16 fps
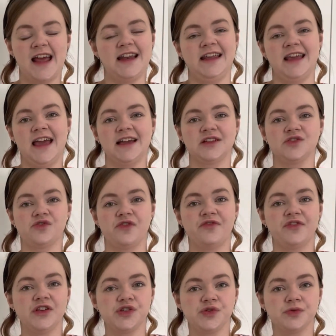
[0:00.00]
any extra
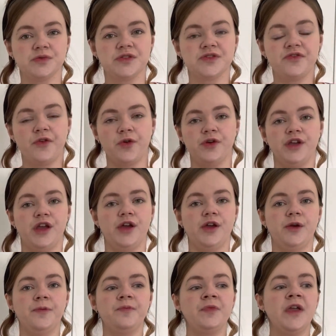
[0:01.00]
visuals for
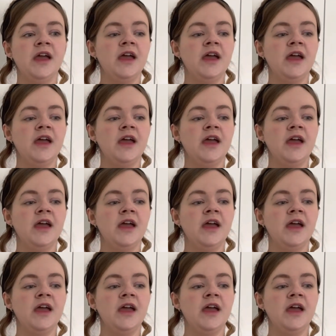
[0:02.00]
you.